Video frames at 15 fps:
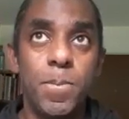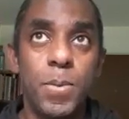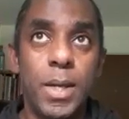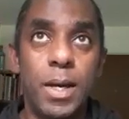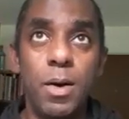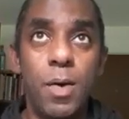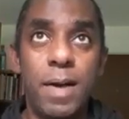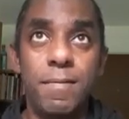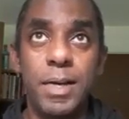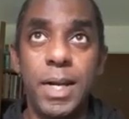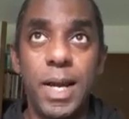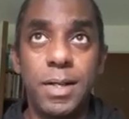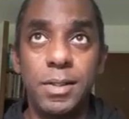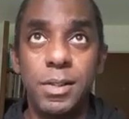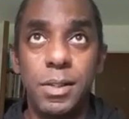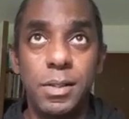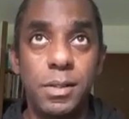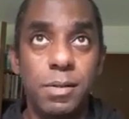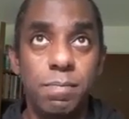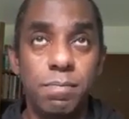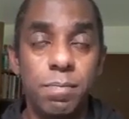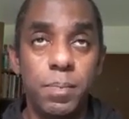I don't have any answers.
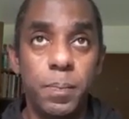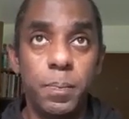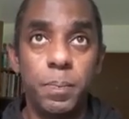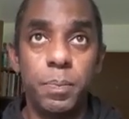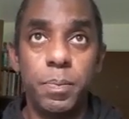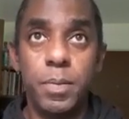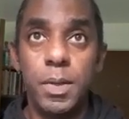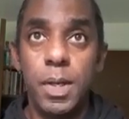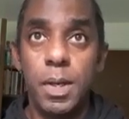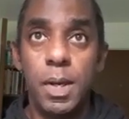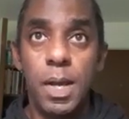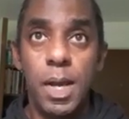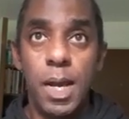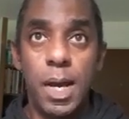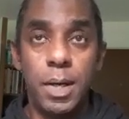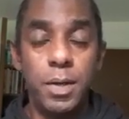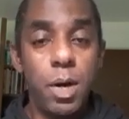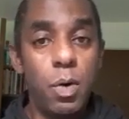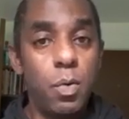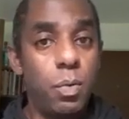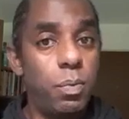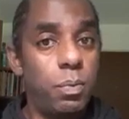I
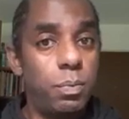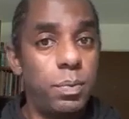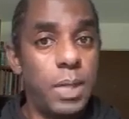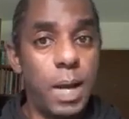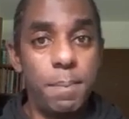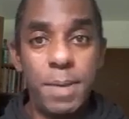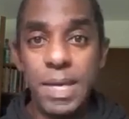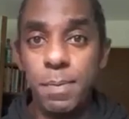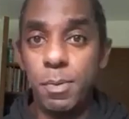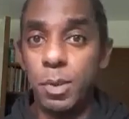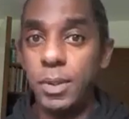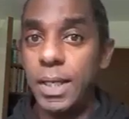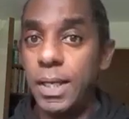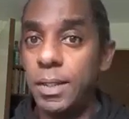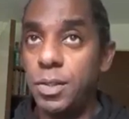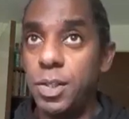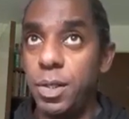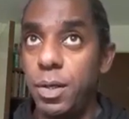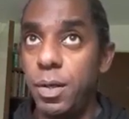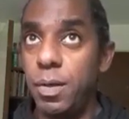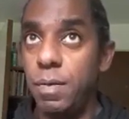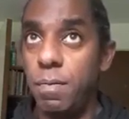know that people need
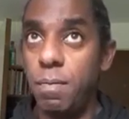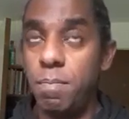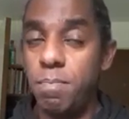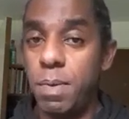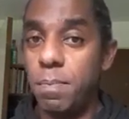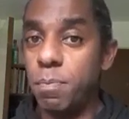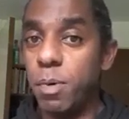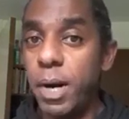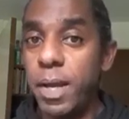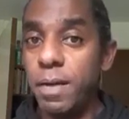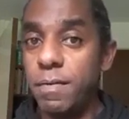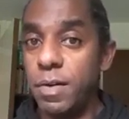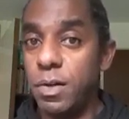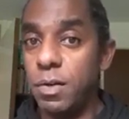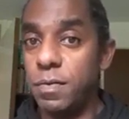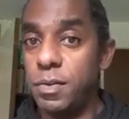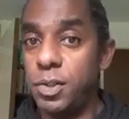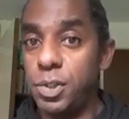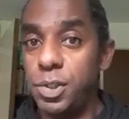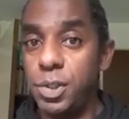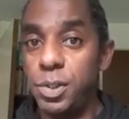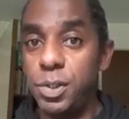to be brave enough
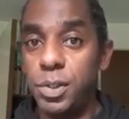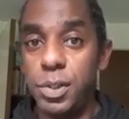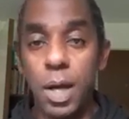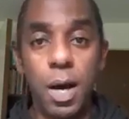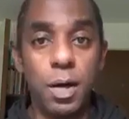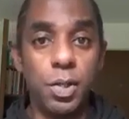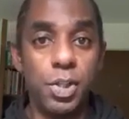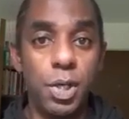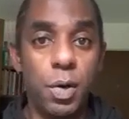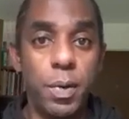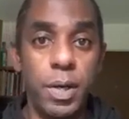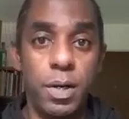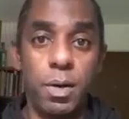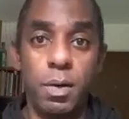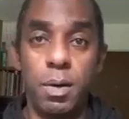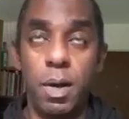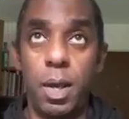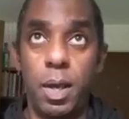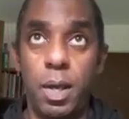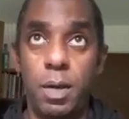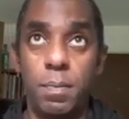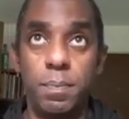to start showing
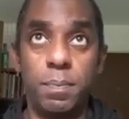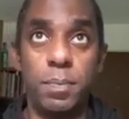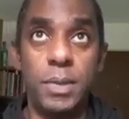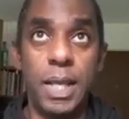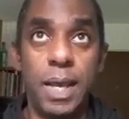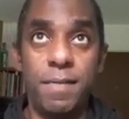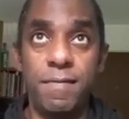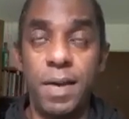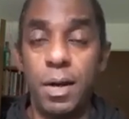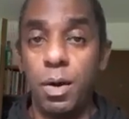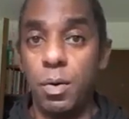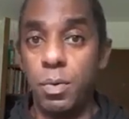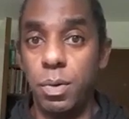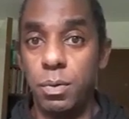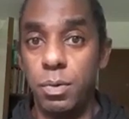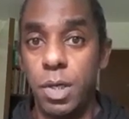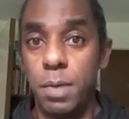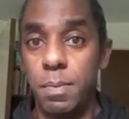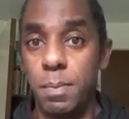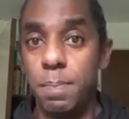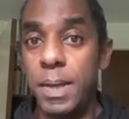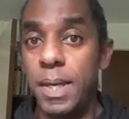their fellow
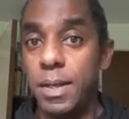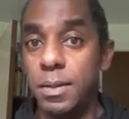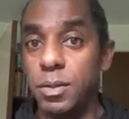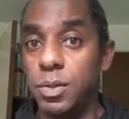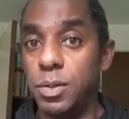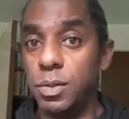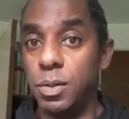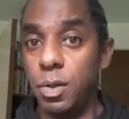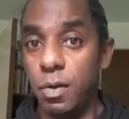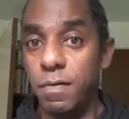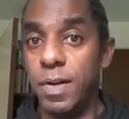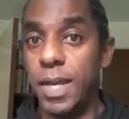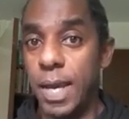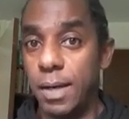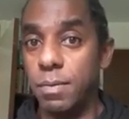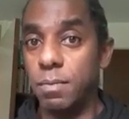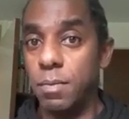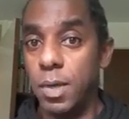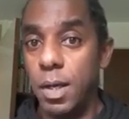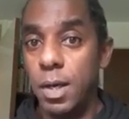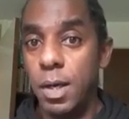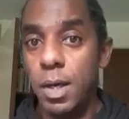human beings love again,
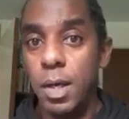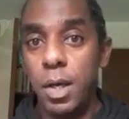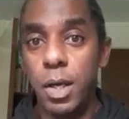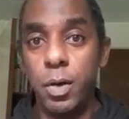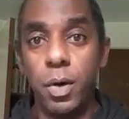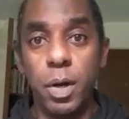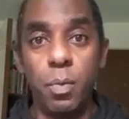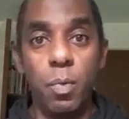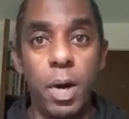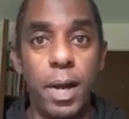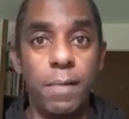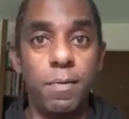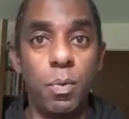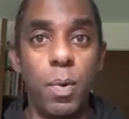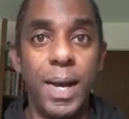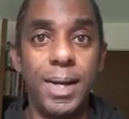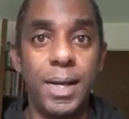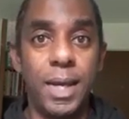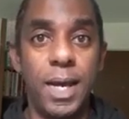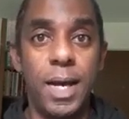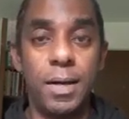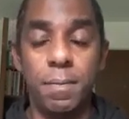you know, in whatever way they
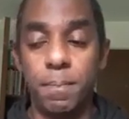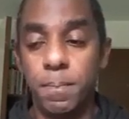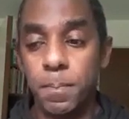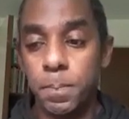can.